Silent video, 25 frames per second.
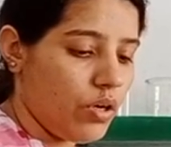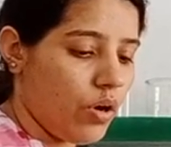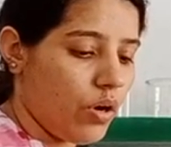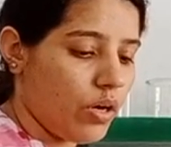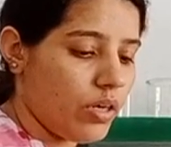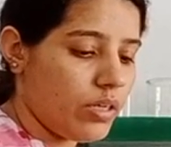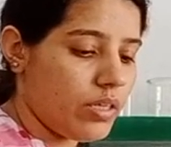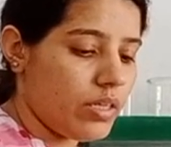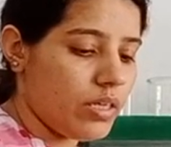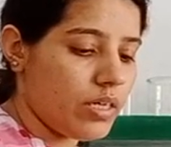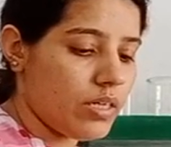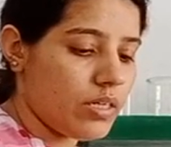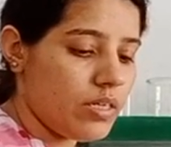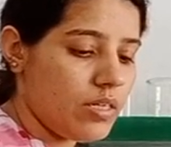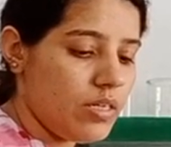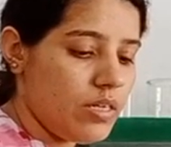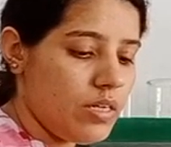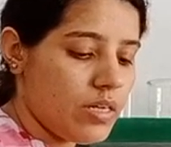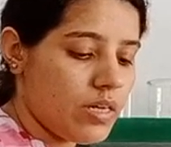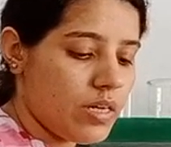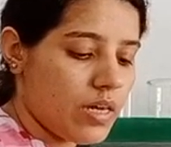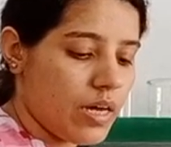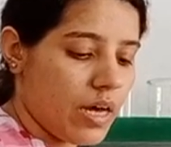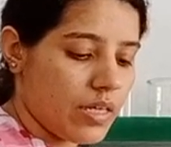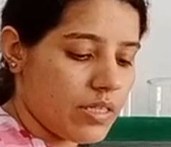not
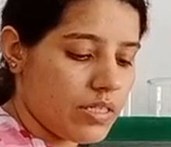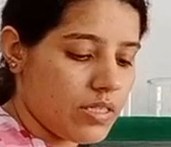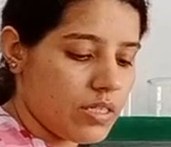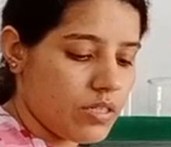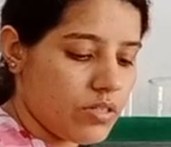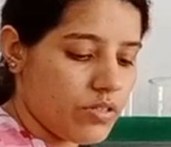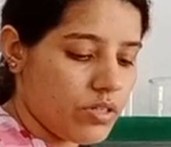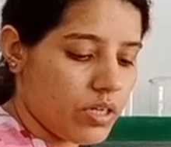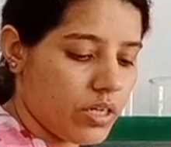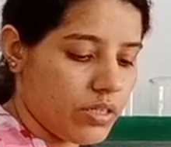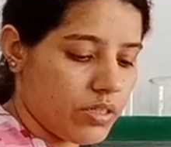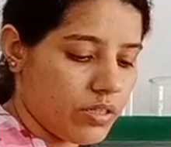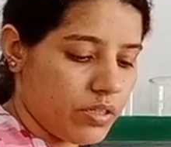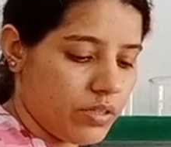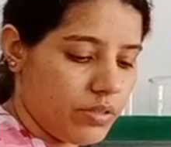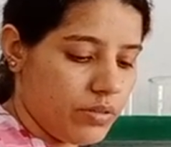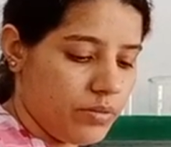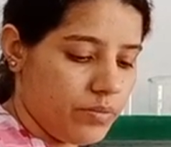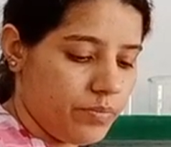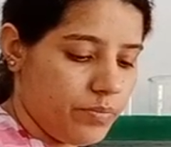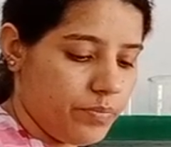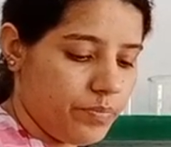the concentrated.